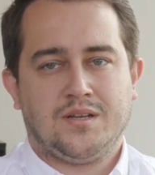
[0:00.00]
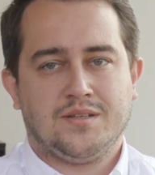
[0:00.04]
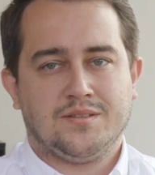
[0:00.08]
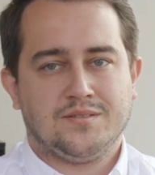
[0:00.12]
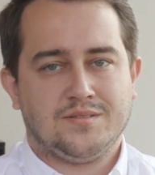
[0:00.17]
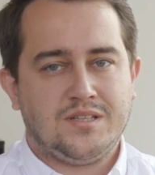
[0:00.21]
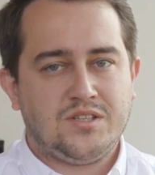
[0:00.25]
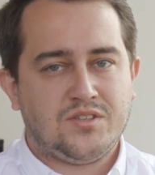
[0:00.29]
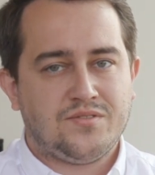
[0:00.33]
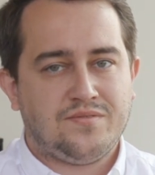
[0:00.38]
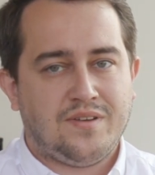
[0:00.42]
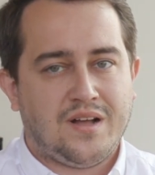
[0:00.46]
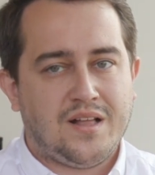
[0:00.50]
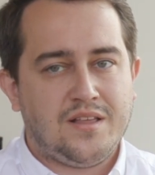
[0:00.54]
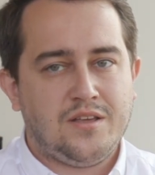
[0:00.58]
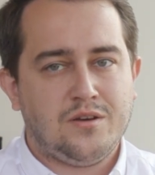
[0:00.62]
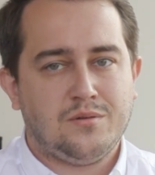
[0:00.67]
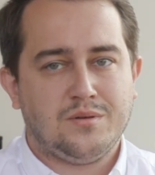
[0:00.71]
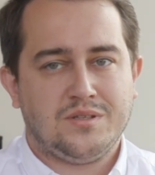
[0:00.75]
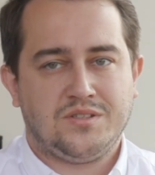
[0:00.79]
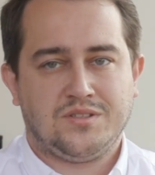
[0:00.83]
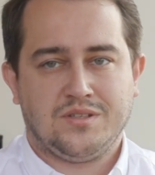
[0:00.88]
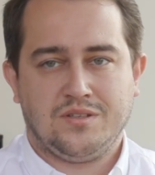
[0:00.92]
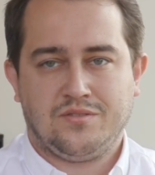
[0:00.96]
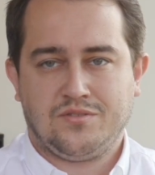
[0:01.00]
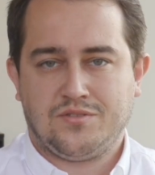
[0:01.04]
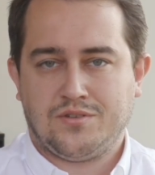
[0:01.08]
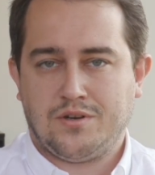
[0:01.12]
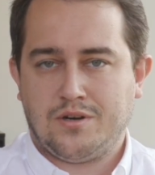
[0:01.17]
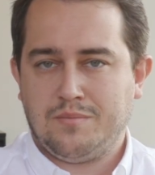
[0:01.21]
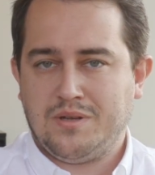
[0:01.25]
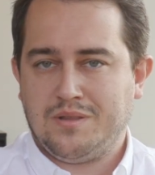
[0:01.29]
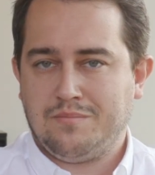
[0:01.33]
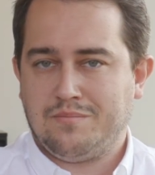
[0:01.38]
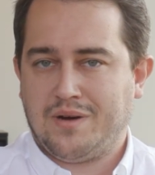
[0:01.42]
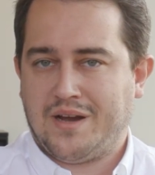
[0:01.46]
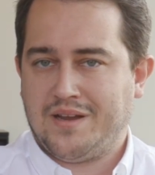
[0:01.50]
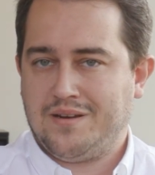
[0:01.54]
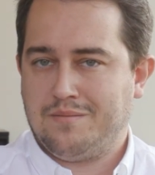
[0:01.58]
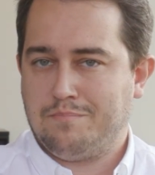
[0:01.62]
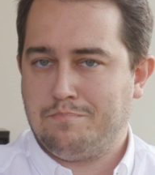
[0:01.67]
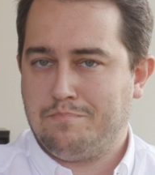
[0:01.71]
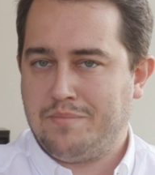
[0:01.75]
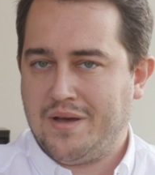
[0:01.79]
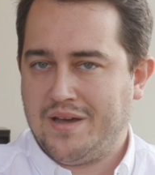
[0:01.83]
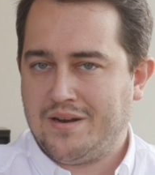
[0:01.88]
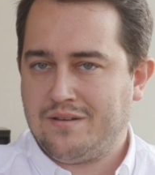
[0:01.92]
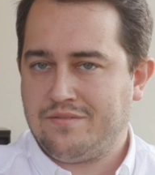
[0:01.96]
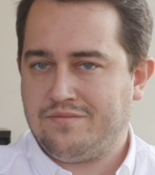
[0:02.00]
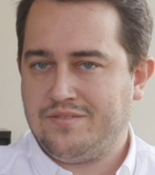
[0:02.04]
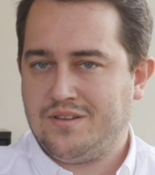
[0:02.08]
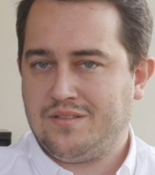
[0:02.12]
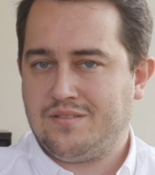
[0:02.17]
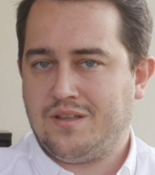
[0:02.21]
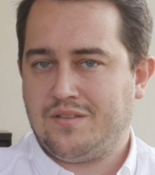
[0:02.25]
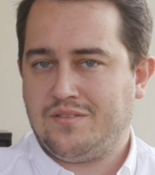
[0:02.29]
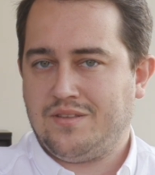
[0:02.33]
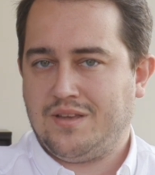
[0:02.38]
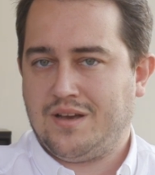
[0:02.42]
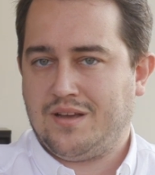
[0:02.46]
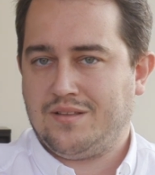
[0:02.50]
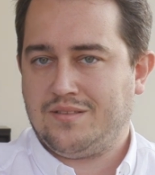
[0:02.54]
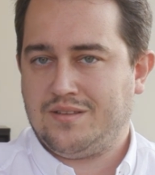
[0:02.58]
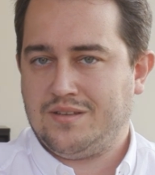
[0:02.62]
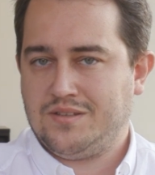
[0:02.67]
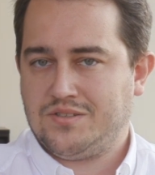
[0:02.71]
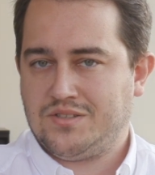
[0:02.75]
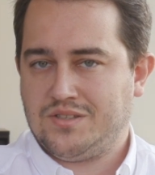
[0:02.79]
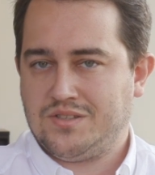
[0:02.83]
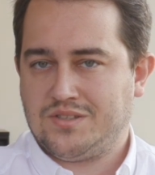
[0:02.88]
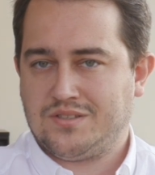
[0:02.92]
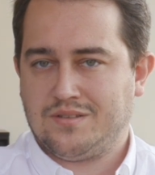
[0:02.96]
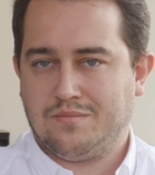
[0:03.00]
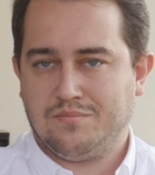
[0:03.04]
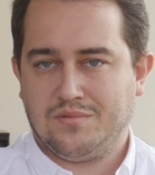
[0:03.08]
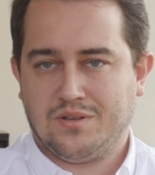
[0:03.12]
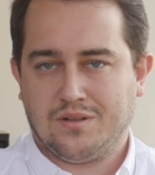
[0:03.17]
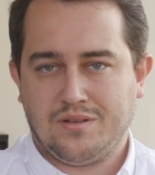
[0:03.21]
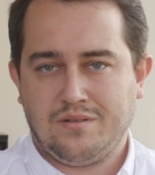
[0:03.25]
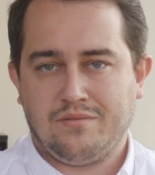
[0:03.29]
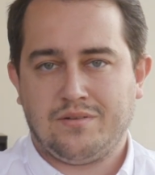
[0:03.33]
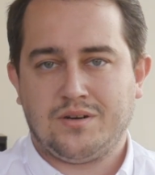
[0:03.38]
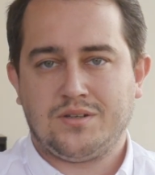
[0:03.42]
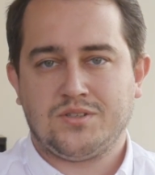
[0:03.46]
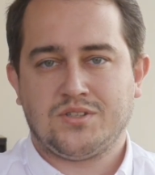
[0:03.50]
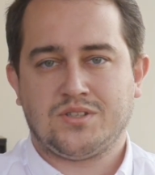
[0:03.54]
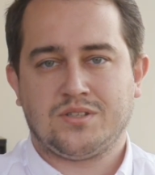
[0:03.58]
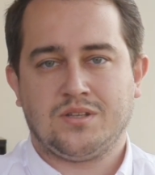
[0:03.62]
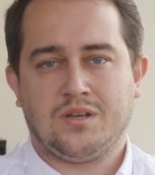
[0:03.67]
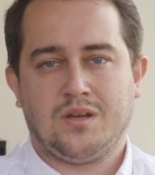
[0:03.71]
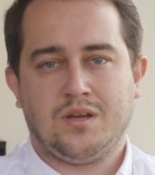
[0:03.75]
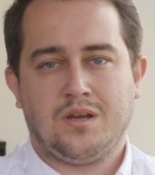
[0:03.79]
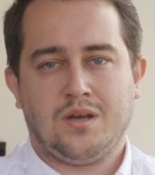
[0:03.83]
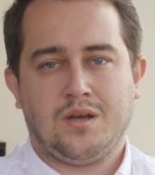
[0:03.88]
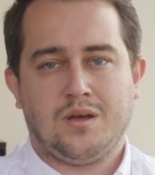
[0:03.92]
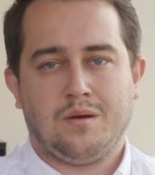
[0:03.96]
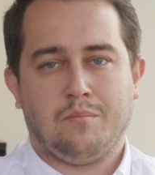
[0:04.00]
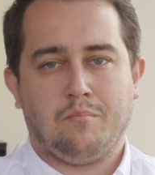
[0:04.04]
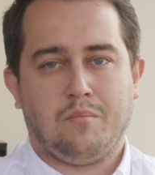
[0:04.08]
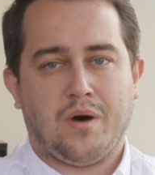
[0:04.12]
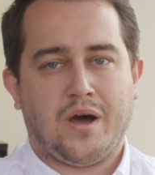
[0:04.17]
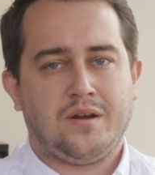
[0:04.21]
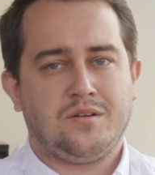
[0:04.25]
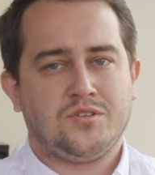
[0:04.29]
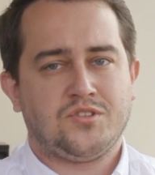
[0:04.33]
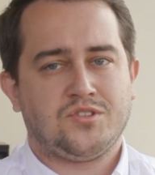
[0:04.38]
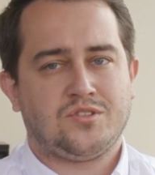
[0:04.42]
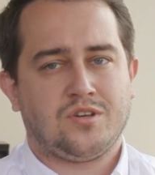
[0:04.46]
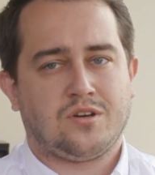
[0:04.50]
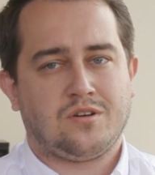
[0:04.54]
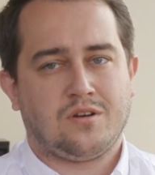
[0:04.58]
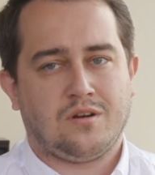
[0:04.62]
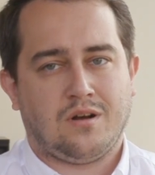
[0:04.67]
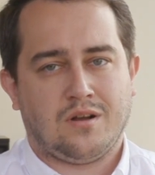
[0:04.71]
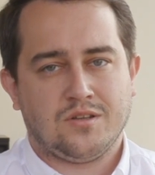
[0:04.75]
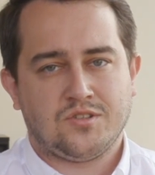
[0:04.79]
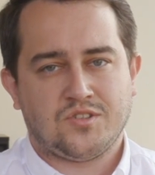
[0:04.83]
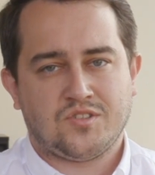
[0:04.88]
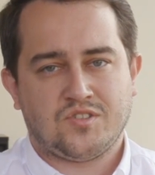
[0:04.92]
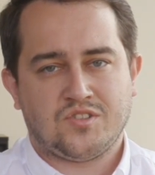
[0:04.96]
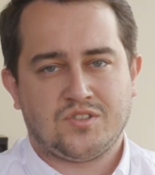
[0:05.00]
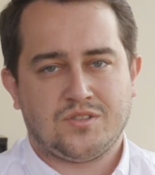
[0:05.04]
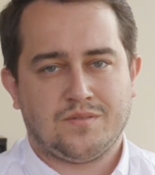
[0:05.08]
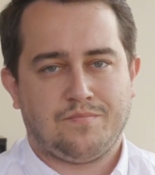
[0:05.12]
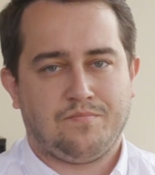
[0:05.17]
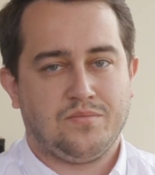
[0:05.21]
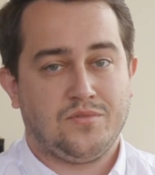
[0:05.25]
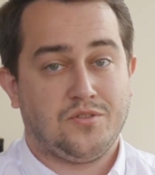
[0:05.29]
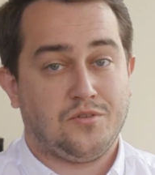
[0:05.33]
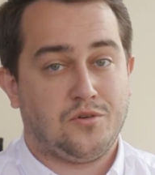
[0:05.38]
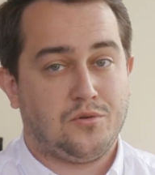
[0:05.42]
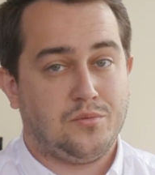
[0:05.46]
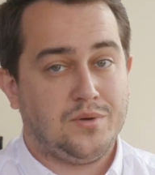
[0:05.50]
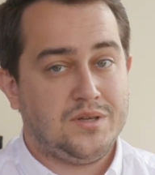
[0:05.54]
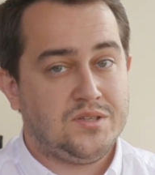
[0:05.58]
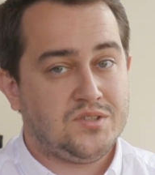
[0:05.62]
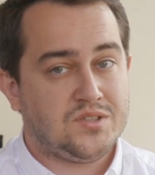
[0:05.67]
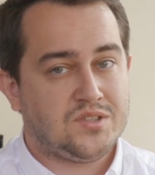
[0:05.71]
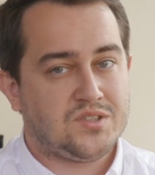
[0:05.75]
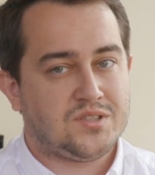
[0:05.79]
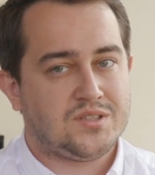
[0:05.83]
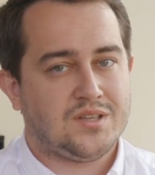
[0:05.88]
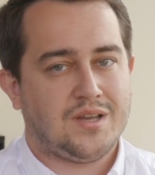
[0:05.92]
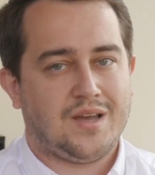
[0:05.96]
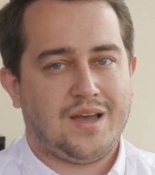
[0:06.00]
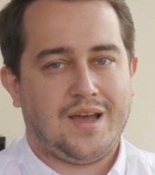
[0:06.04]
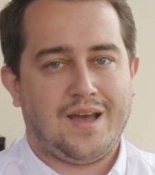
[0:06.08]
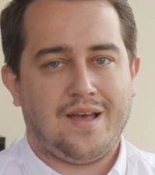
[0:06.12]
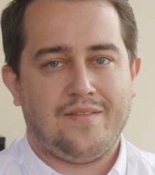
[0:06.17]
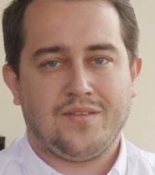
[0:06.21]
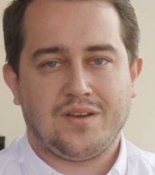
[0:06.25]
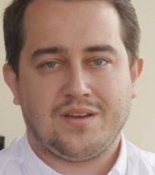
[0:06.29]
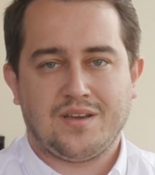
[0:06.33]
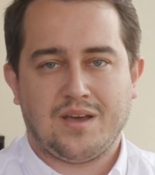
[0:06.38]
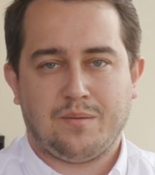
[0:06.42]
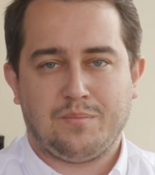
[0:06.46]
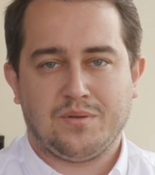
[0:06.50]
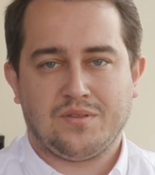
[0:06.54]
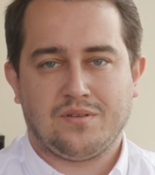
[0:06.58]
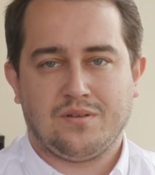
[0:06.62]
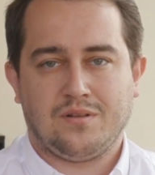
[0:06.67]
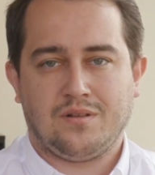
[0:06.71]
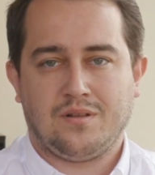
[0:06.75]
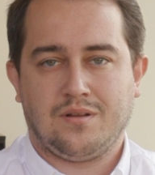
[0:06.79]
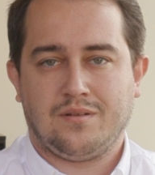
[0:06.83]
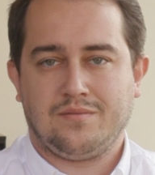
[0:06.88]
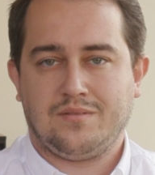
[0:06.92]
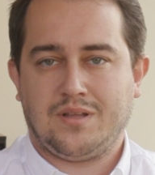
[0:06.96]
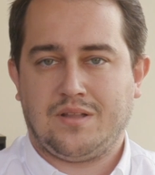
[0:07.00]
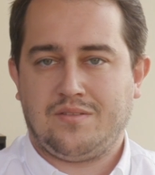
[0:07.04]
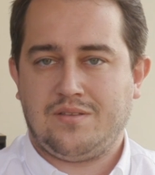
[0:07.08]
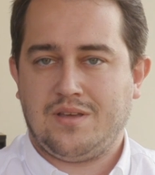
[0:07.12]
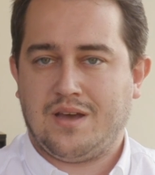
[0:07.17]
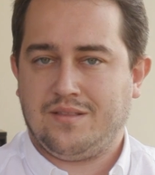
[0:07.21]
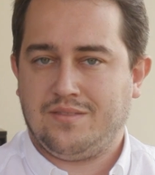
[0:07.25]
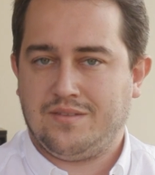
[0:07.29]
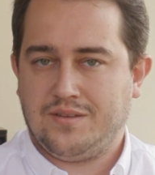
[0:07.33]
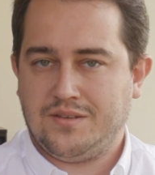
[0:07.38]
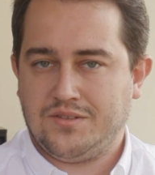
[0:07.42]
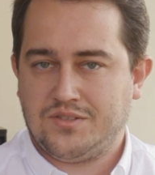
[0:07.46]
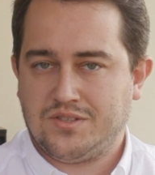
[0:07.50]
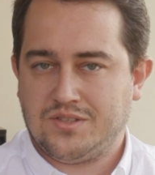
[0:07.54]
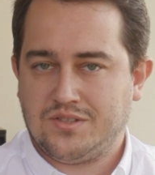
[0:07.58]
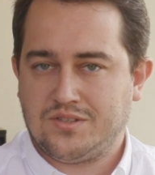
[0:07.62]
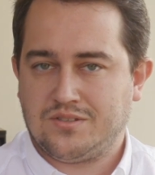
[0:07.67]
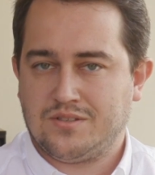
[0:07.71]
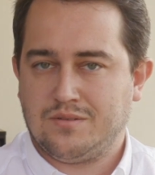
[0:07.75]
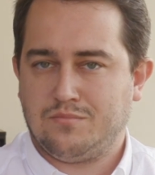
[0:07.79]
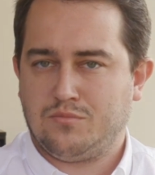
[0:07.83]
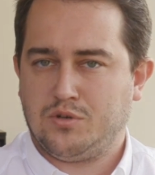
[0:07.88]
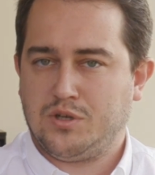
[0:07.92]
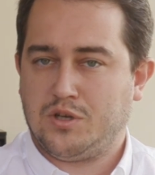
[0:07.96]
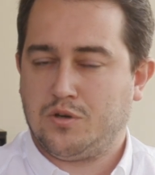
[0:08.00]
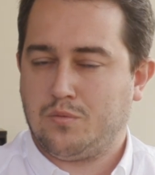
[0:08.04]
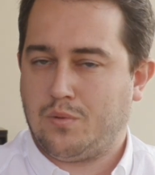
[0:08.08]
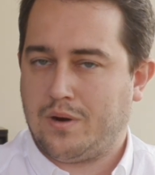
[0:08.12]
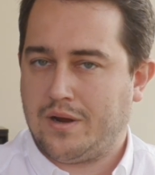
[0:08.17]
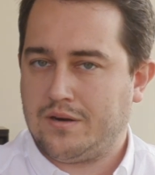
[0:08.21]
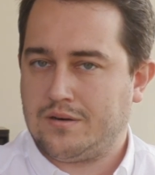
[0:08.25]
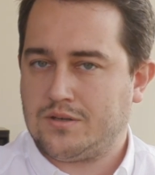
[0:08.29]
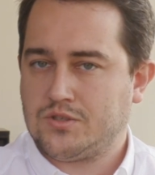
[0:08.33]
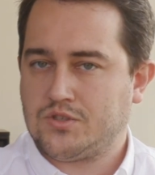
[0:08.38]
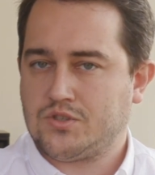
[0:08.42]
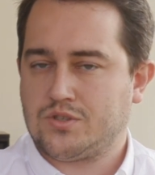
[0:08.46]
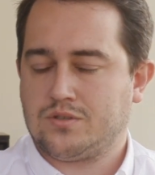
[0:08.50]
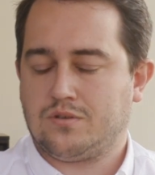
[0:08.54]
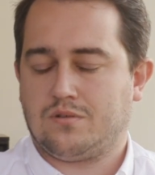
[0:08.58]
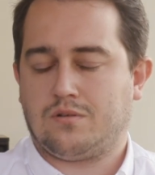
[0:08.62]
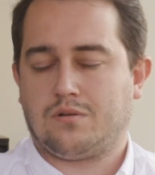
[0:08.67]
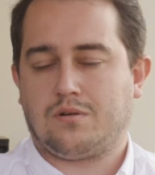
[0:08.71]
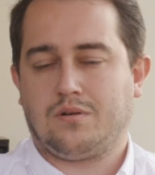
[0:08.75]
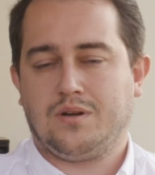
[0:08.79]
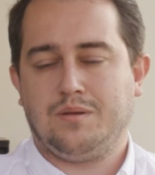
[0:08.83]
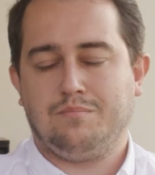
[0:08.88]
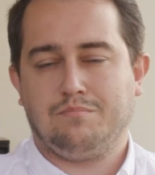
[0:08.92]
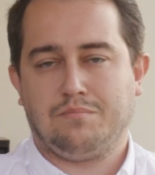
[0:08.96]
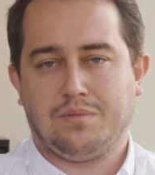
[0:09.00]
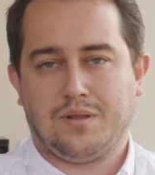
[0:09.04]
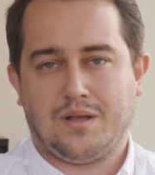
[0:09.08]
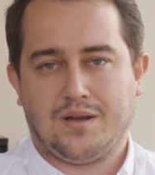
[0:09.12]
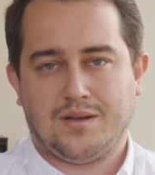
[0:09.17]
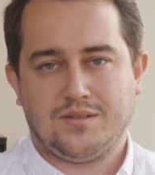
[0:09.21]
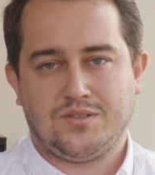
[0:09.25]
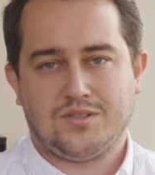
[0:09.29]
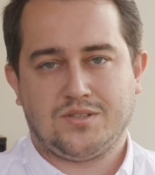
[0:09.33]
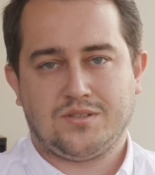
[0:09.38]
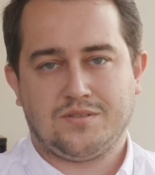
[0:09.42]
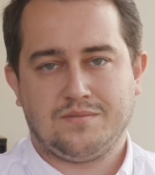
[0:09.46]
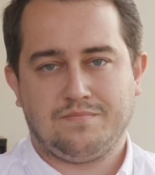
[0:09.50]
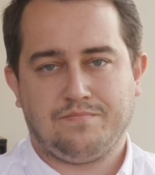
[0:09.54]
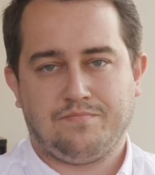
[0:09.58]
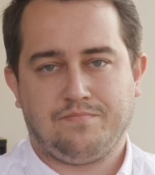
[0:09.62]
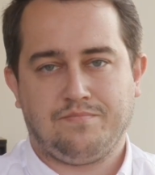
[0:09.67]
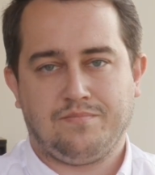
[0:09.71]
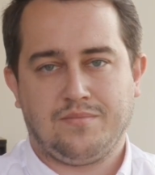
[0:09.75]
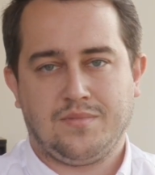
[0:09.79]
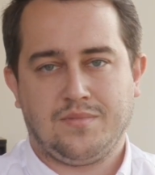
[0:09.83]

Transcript: This value is determined by the benefit that the IT system delivers, minus the costs, the risks, and the capital that the IT system requires or implies.